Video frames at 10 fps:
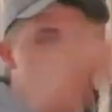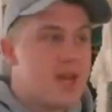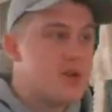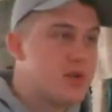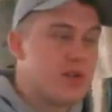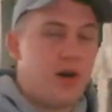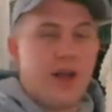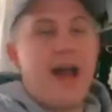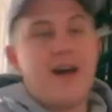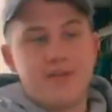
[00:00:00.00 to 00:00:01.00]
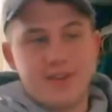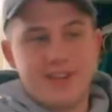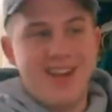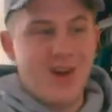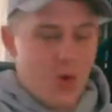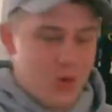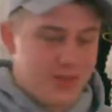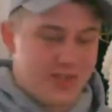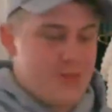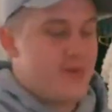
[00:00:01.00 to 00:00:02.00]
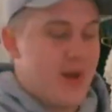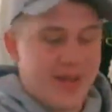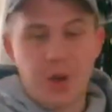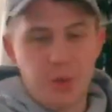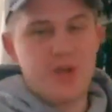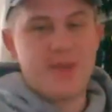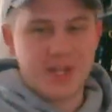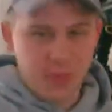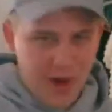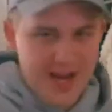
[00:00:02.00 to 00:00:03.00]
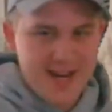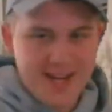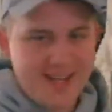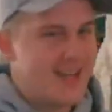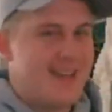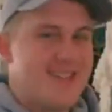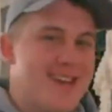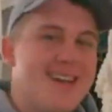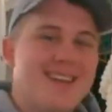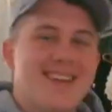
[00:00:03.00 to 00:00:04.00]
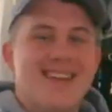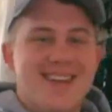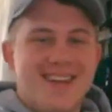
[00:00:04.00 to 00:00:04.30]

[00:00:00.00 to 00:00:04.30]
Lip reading: made a new song out of an old song, you've done like a remix right. Then